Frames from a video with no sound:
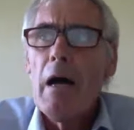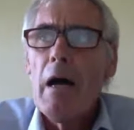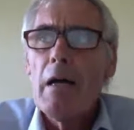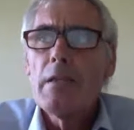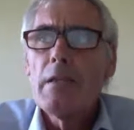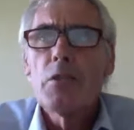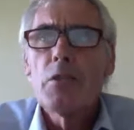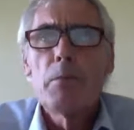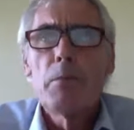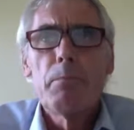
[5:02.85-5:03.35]

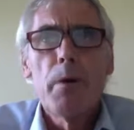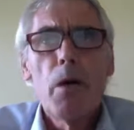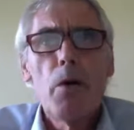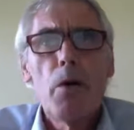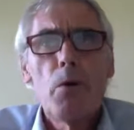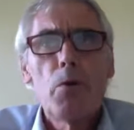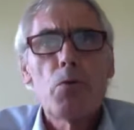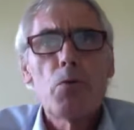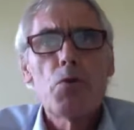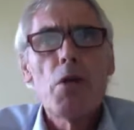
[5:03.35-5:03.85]

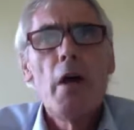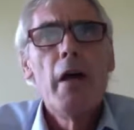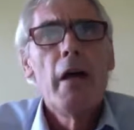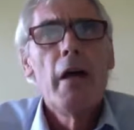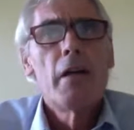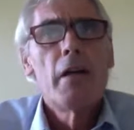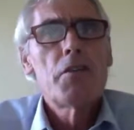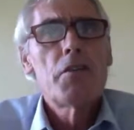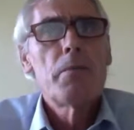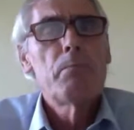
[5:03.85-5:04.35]
suppose,
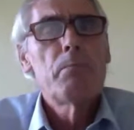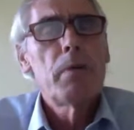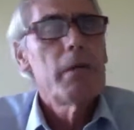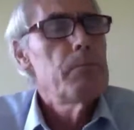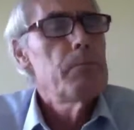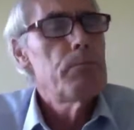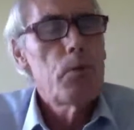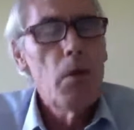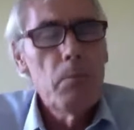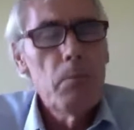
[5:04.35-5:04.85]
simply
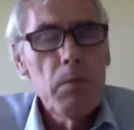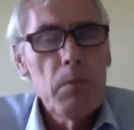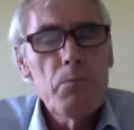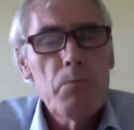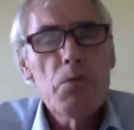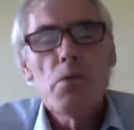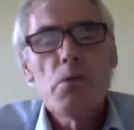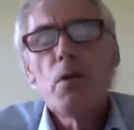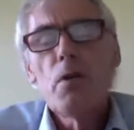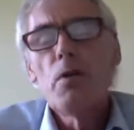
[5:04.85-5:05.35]
problem
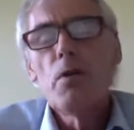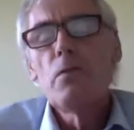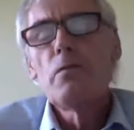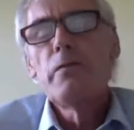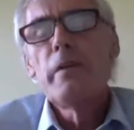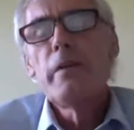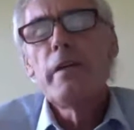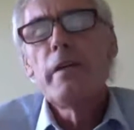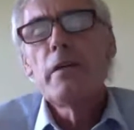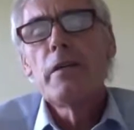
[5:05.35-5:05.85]

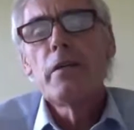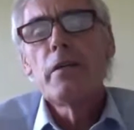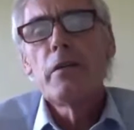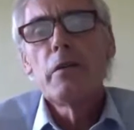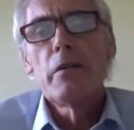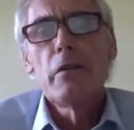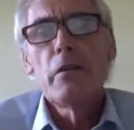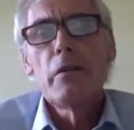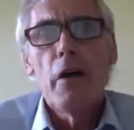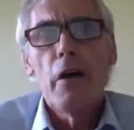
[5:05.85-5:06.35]
solving,
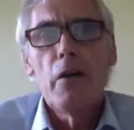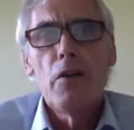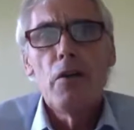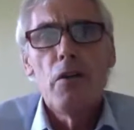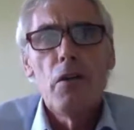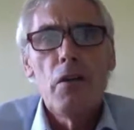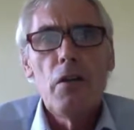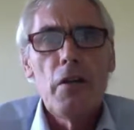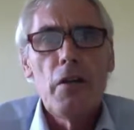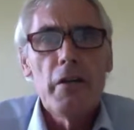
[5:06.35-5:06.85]

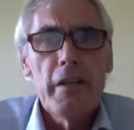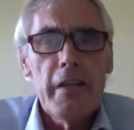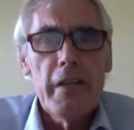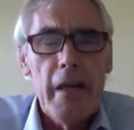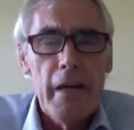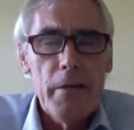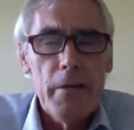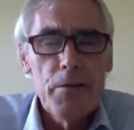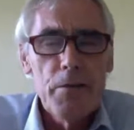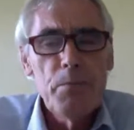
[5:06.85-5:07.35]
learning how
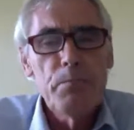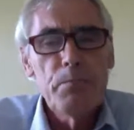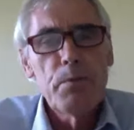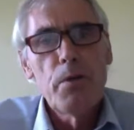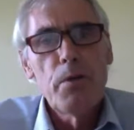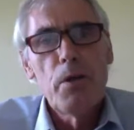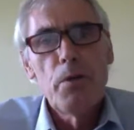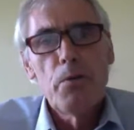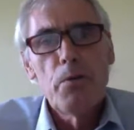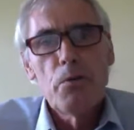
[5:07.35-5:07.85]
to
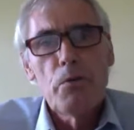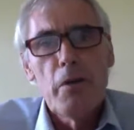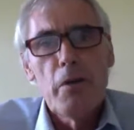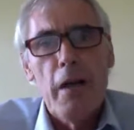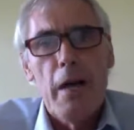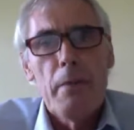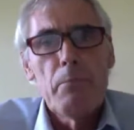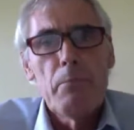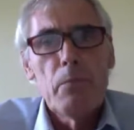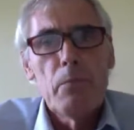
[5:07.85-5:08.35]

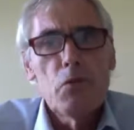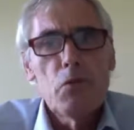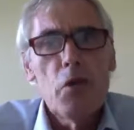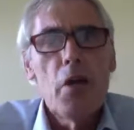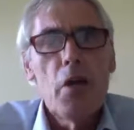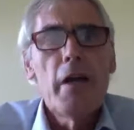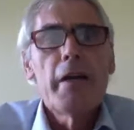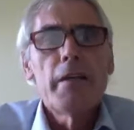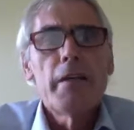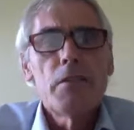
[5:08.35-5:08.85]
program,
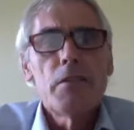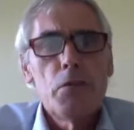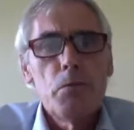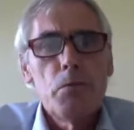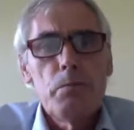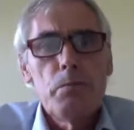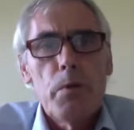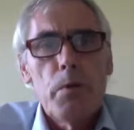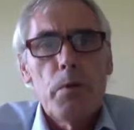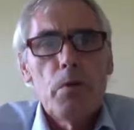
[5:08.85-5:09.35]
trying to
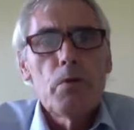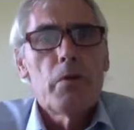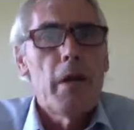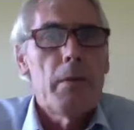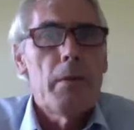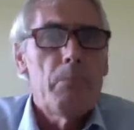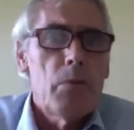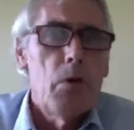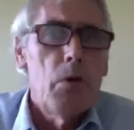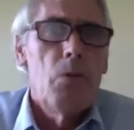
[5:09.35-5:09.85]

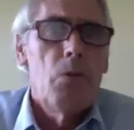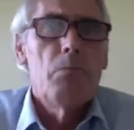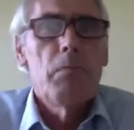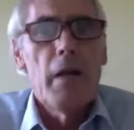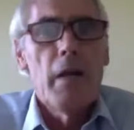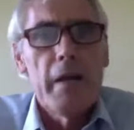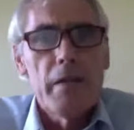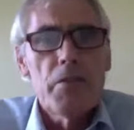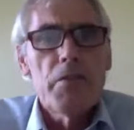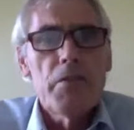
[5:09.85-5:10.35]
program
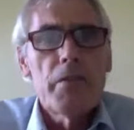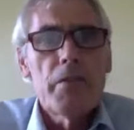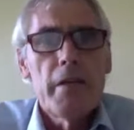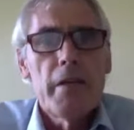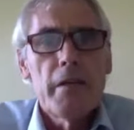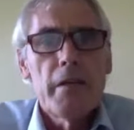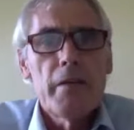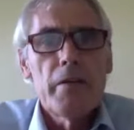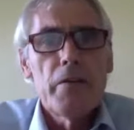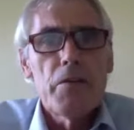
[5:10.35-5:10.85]
complex
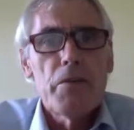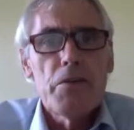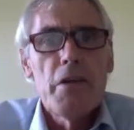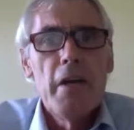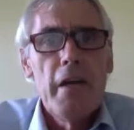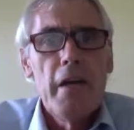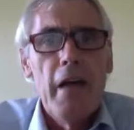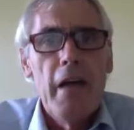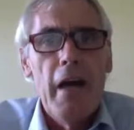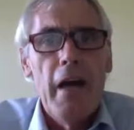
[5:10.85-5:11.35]
things,
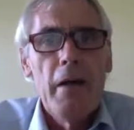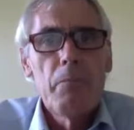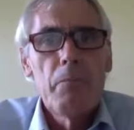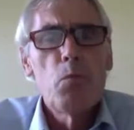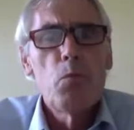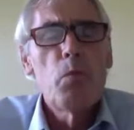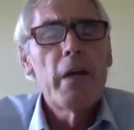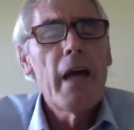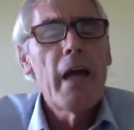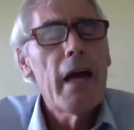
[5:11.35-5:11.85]
but
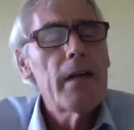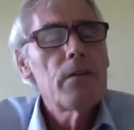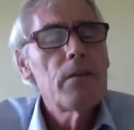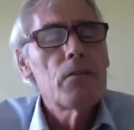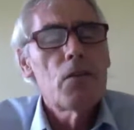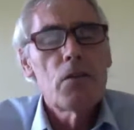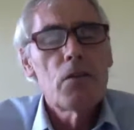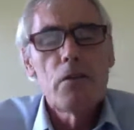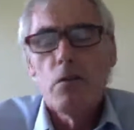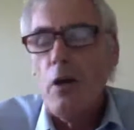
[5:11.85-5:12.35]
we hadn't got
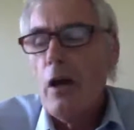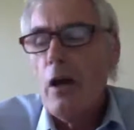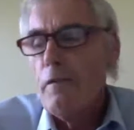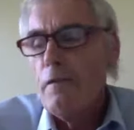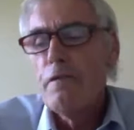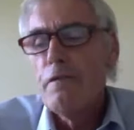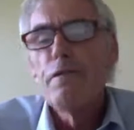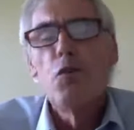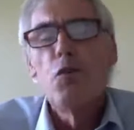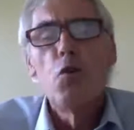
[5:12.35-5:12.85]
a
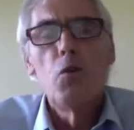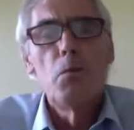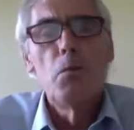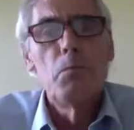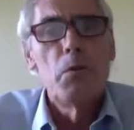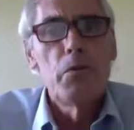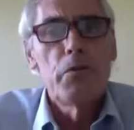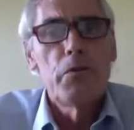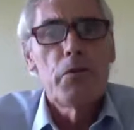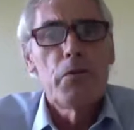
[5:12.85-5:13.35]
formal
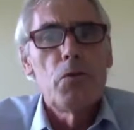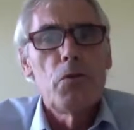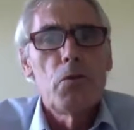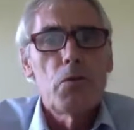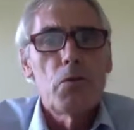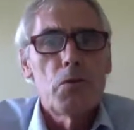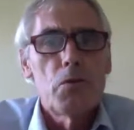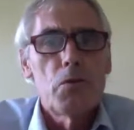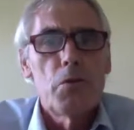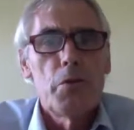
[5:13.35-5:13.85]
thought
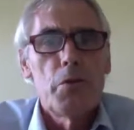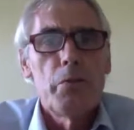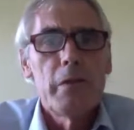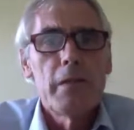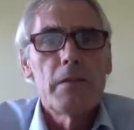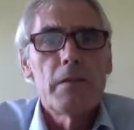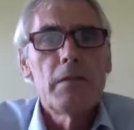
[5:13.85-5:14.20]
to it.